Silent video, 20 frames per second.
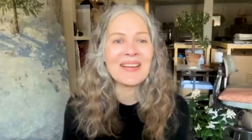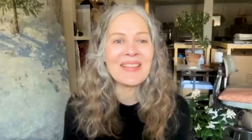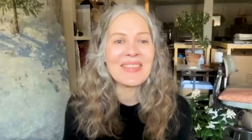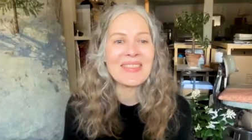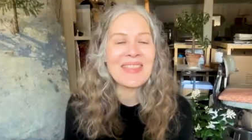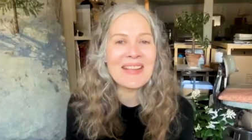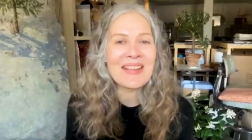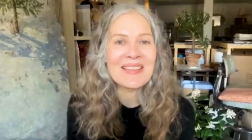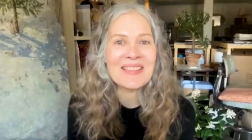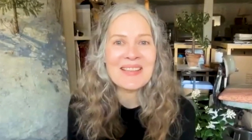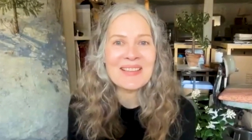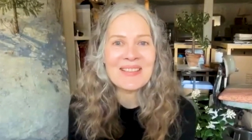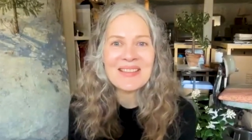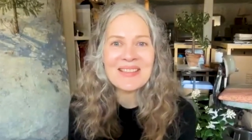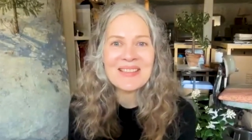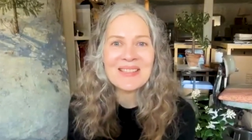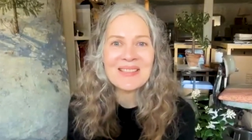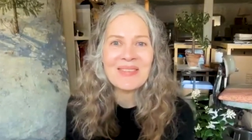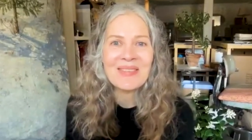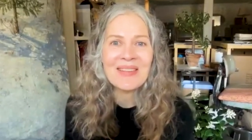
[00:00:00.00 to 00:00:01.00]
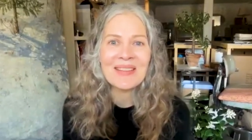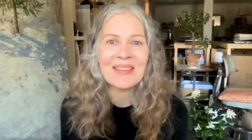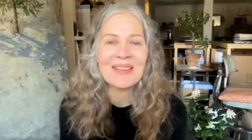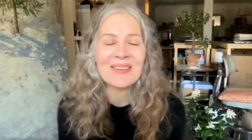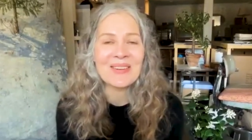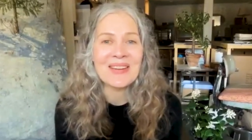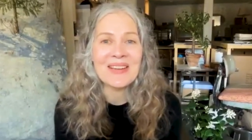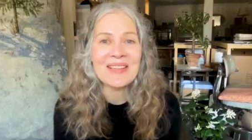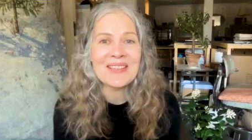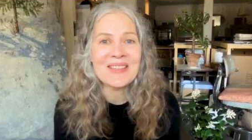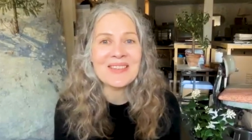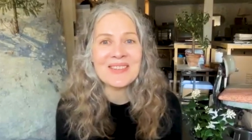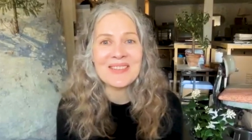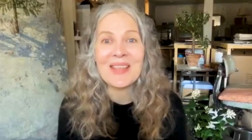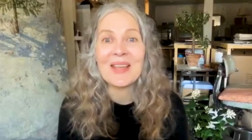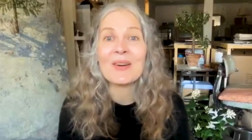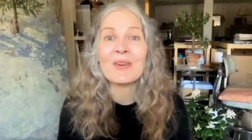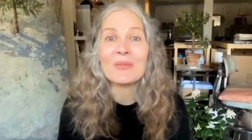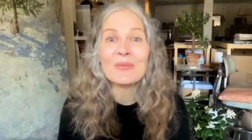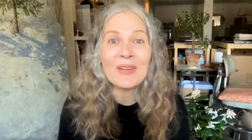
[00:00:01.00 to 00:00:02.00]
thinks they're these sweet little creatures.
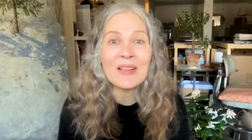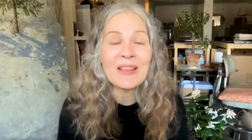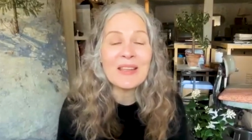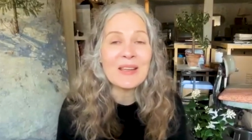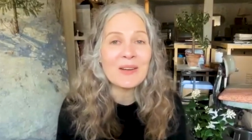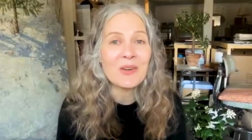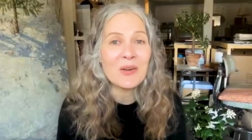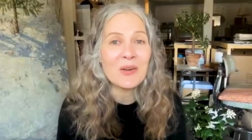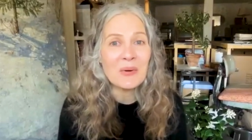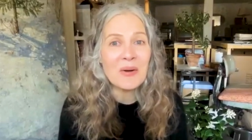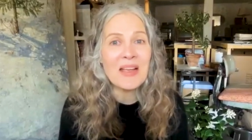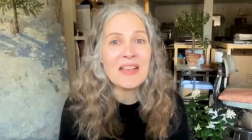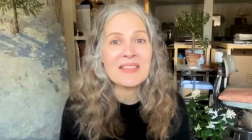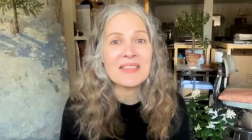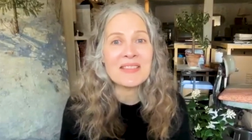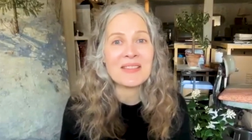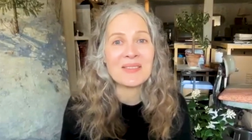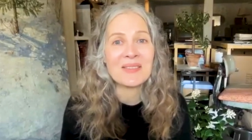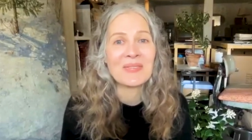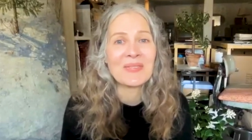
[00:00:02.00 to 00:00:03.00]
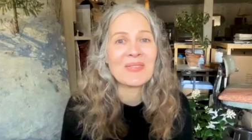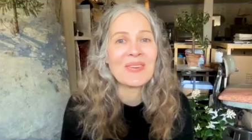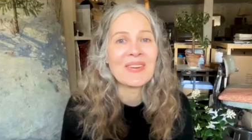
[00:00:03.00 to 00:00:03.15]
They're really aggressive.